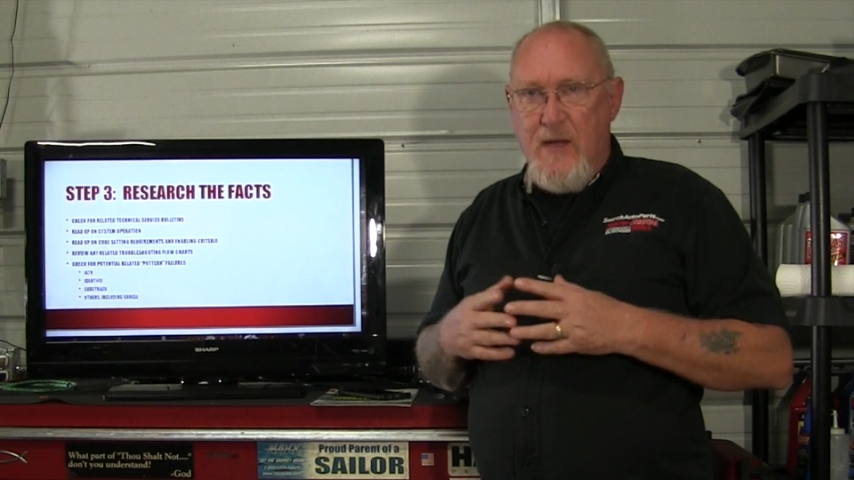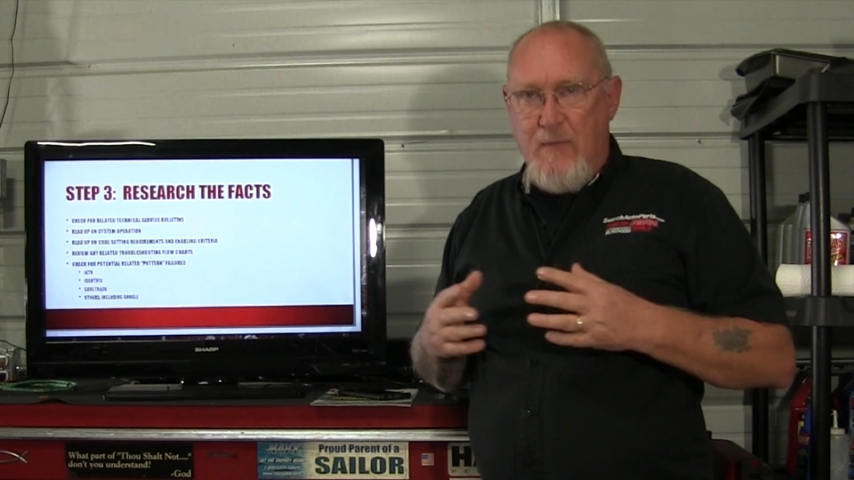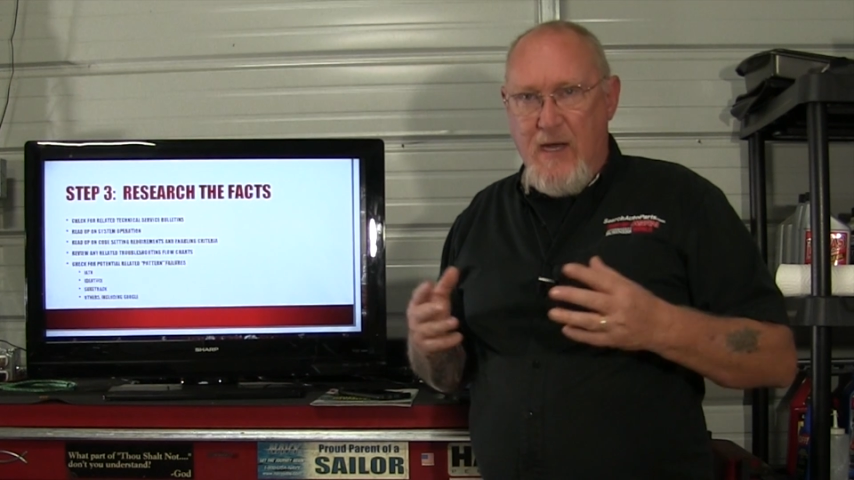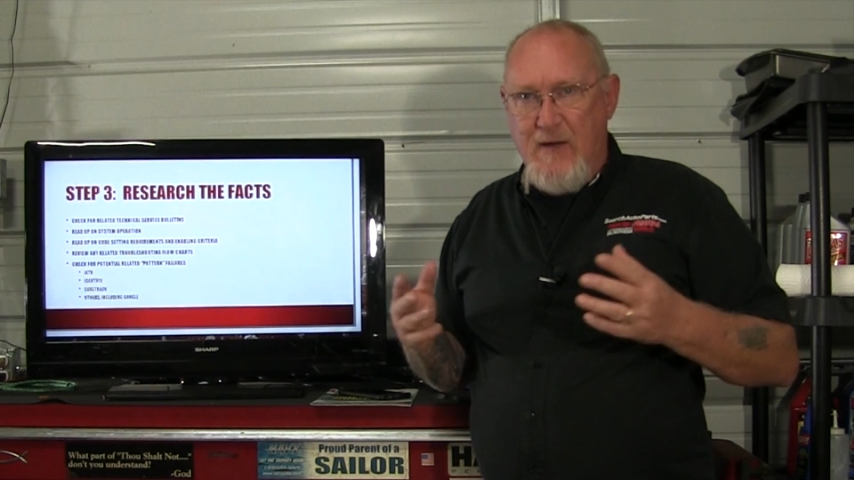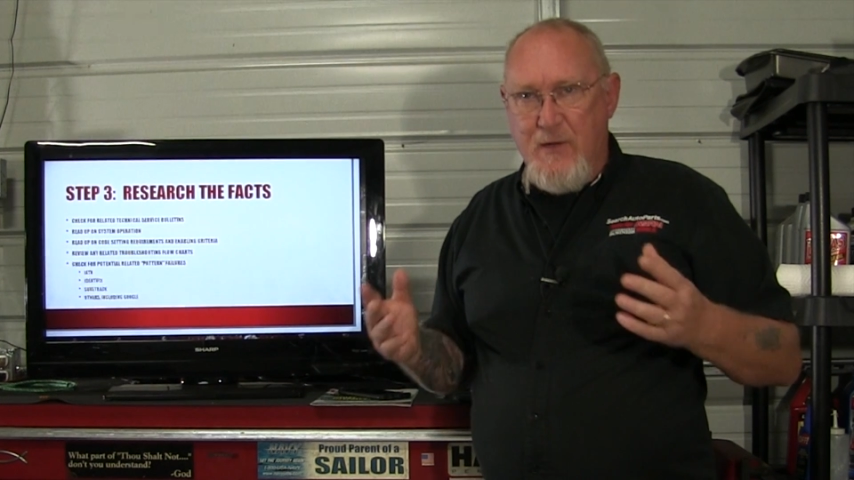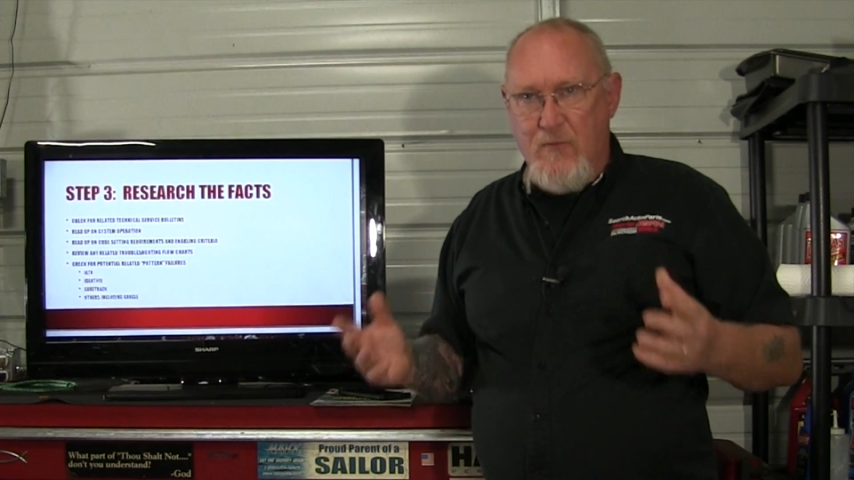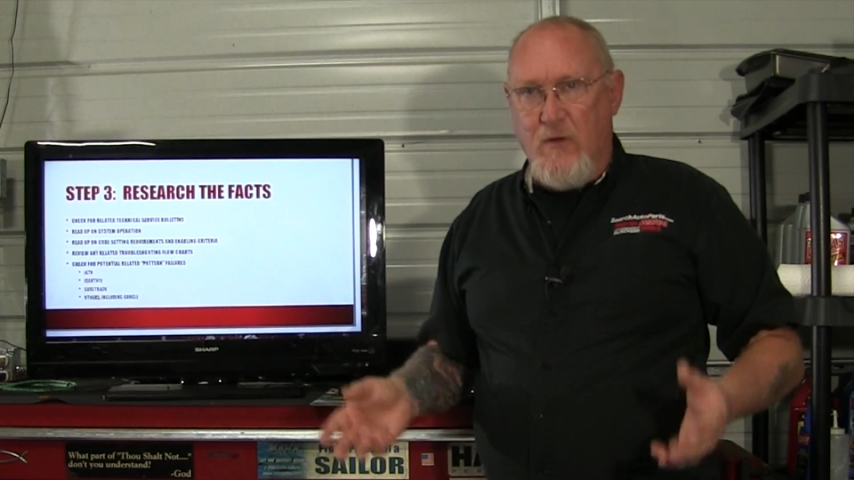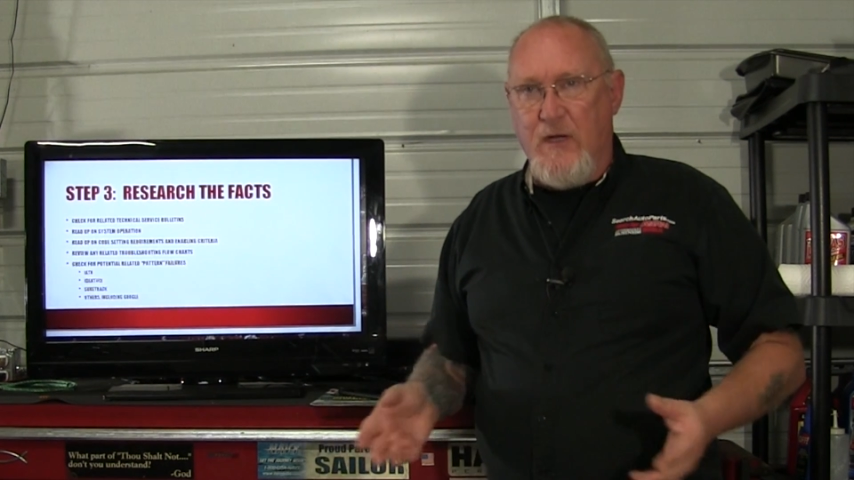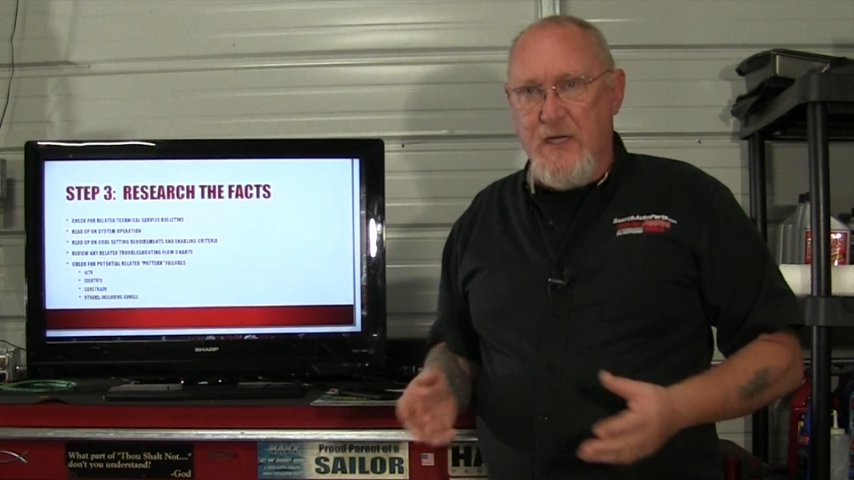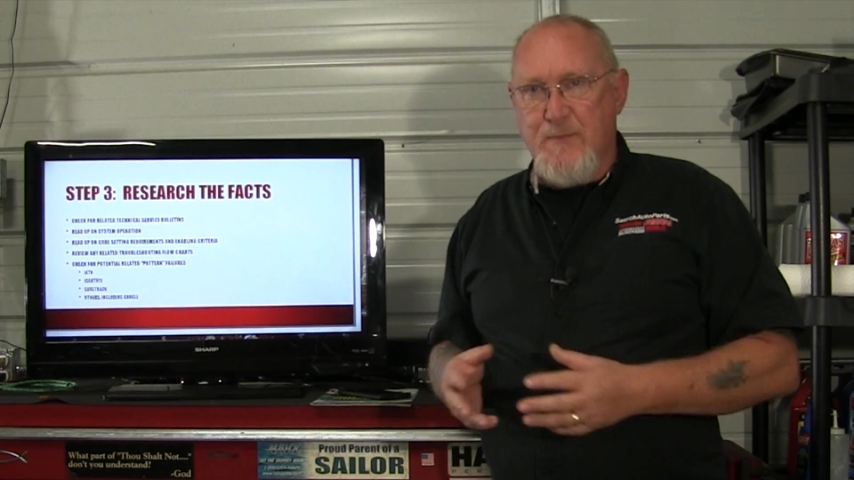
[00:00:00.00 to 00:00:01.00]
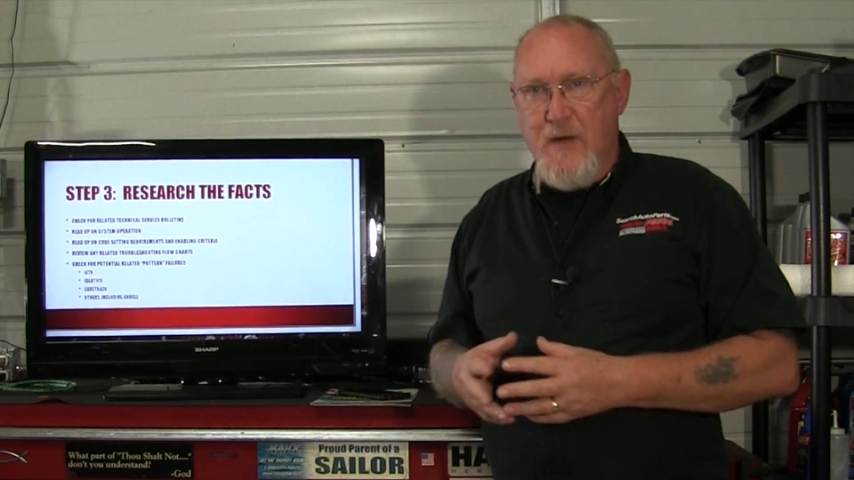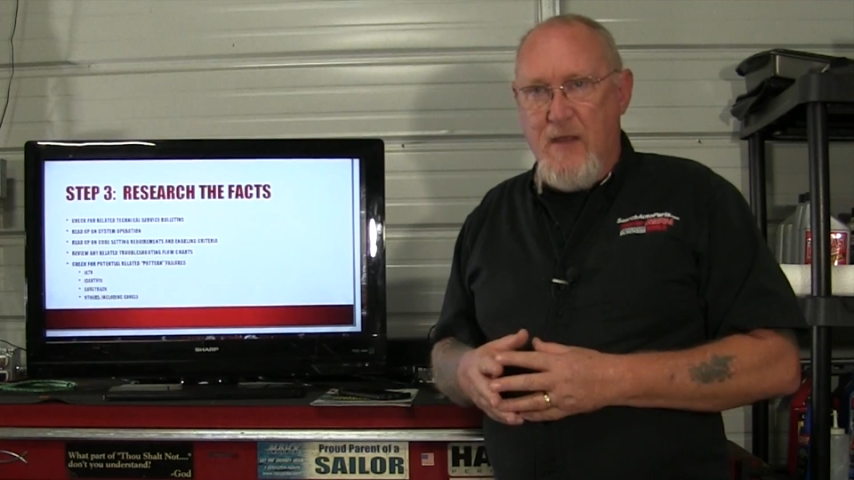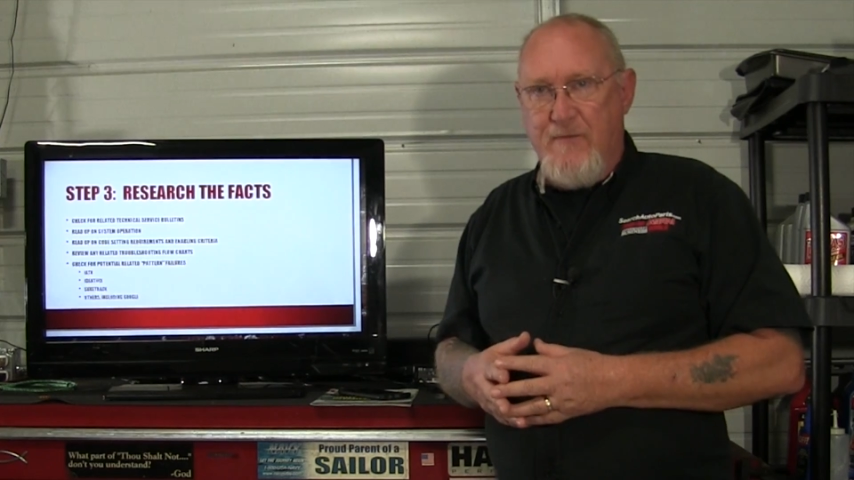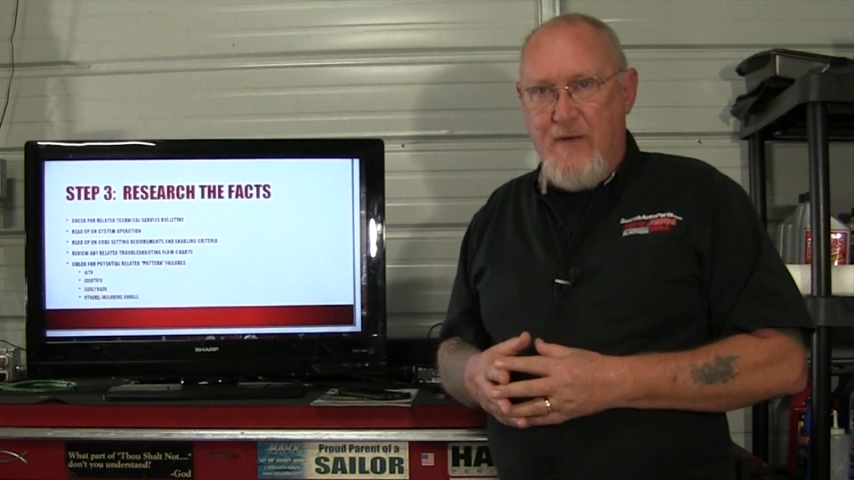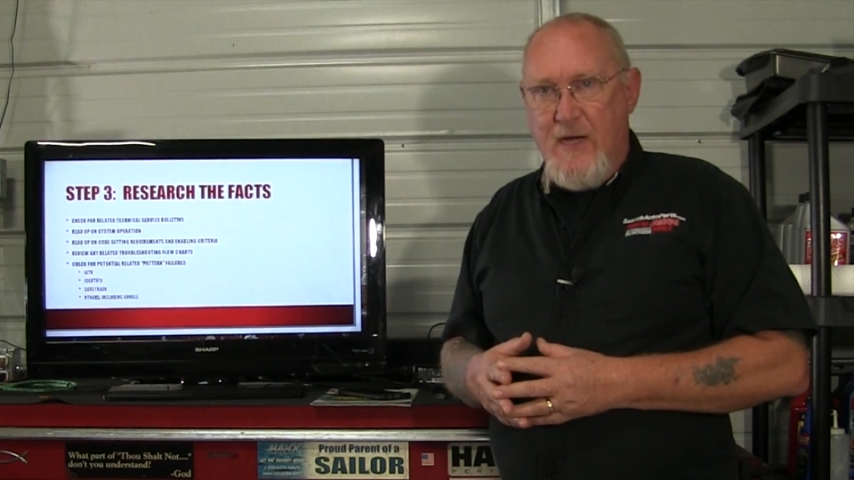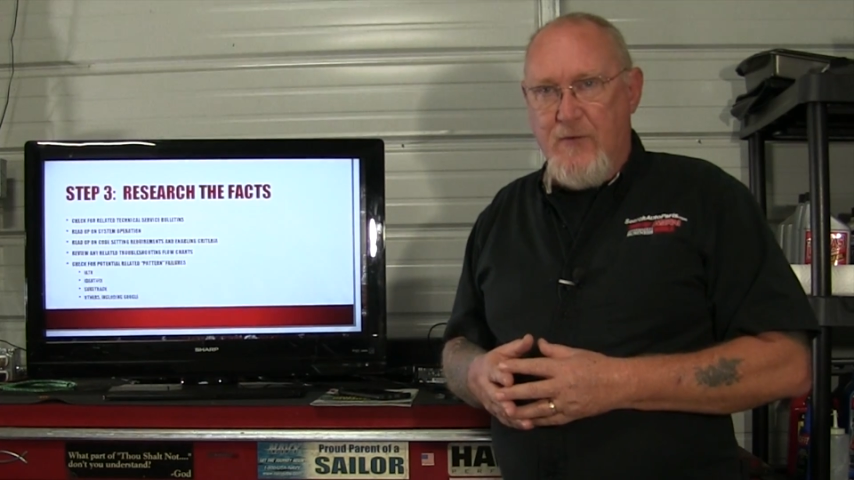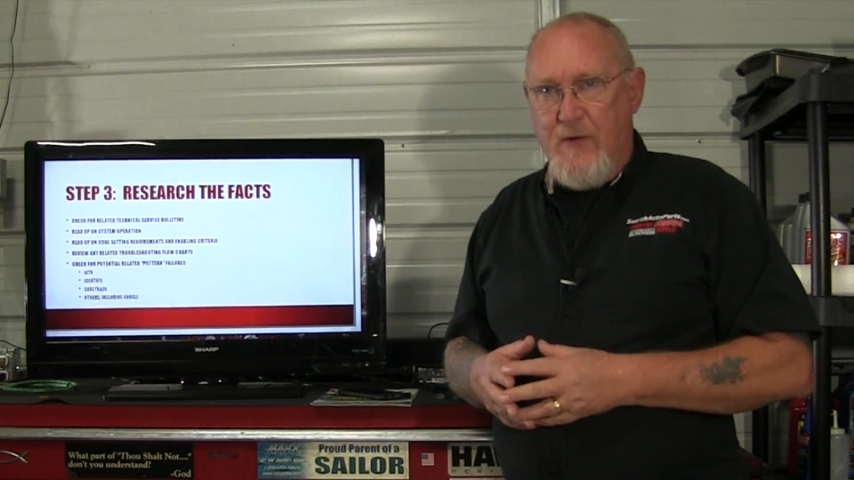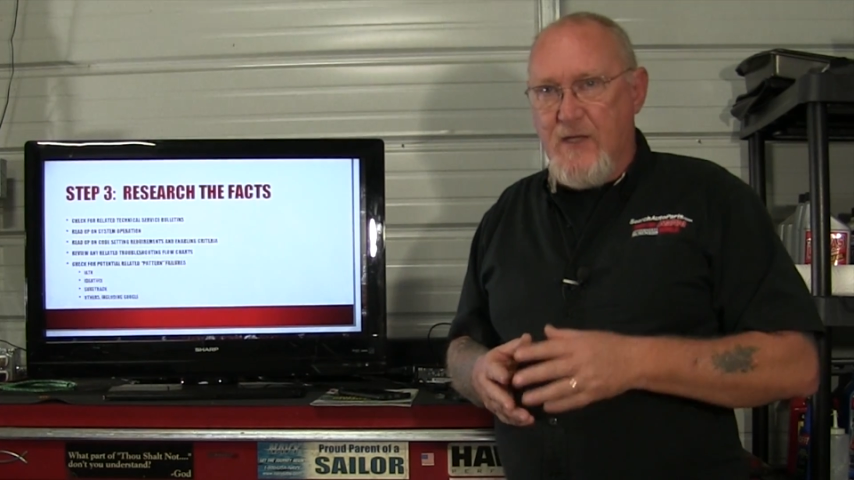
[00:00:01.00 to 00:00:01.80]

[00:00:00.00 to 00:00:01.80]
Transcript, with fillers: that might have been released by the factory.